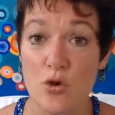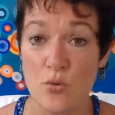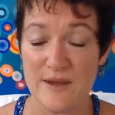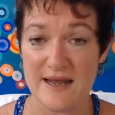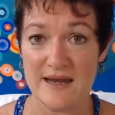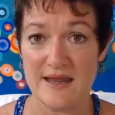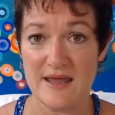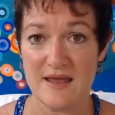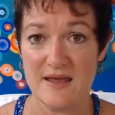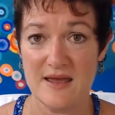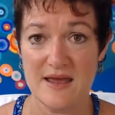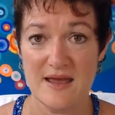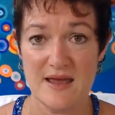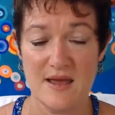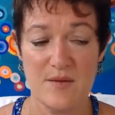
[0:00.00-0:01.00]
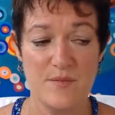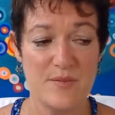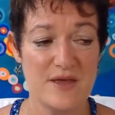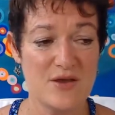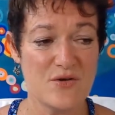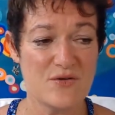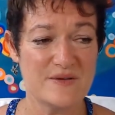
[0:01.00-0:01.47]
quickly,
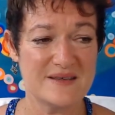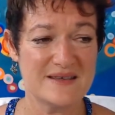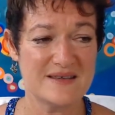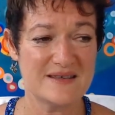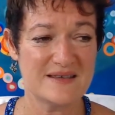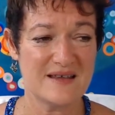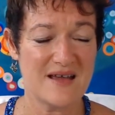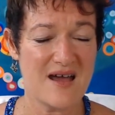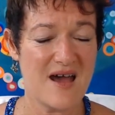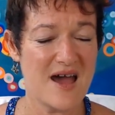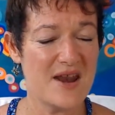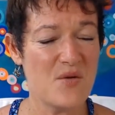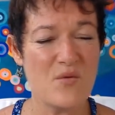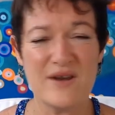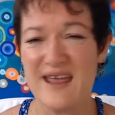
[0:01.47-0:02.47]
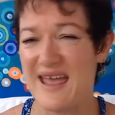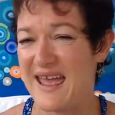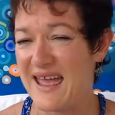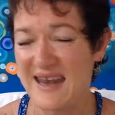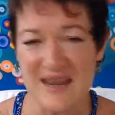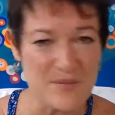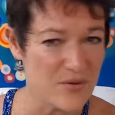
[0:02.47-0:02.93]
because I don't want
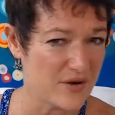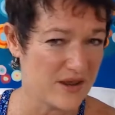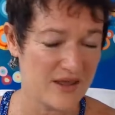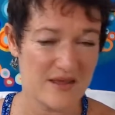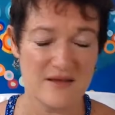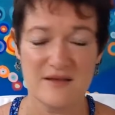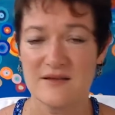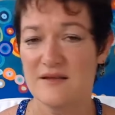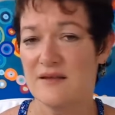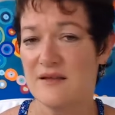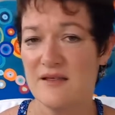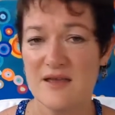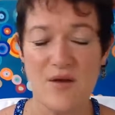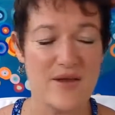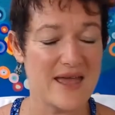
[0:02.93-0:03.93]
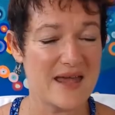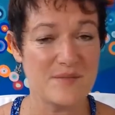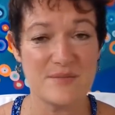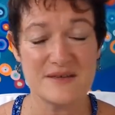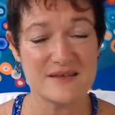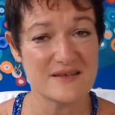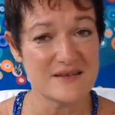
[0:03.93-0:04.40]
anybody going out of
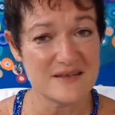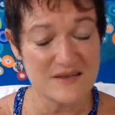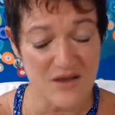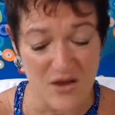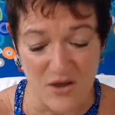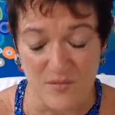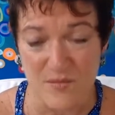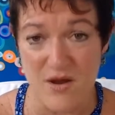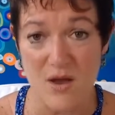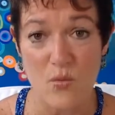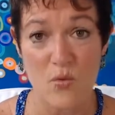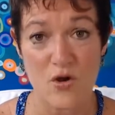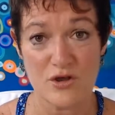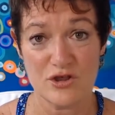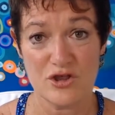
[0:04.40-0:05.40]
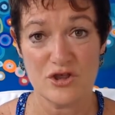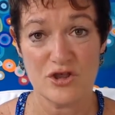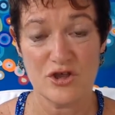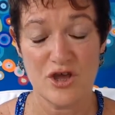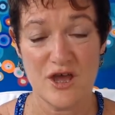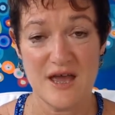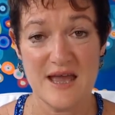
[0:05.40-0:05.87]
business on my watch.